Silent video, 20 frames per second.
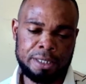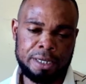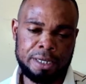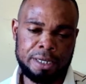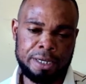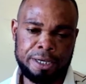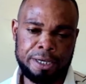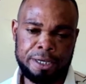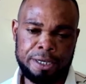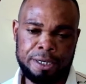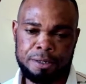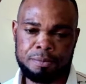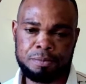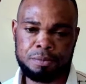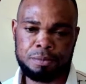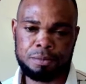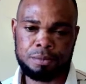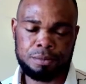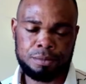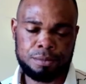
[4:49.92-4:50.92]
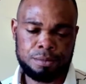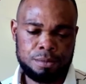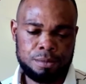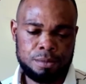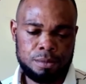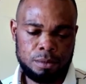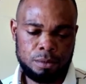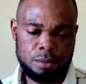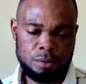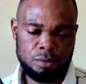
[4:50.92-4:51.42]
Okay, let's
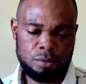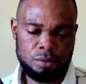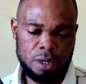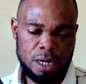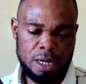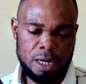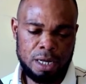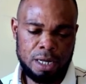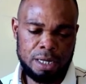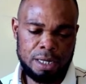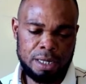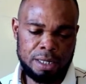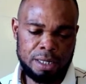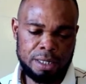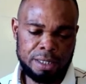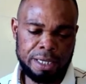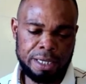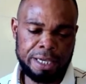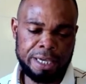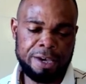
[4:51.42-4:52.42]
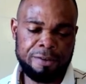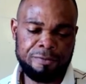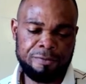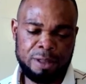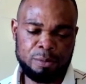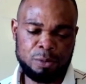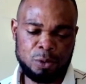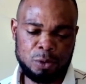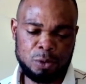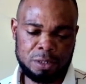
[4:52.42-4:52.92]
start from here.
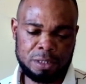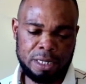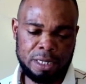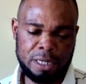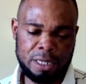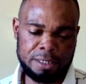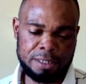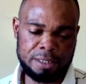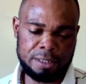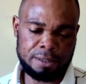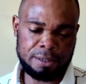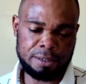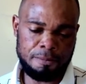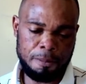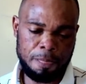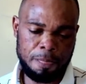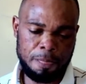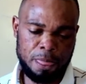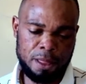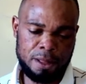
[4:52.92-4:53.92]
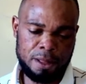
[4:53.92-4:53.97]
Then I will move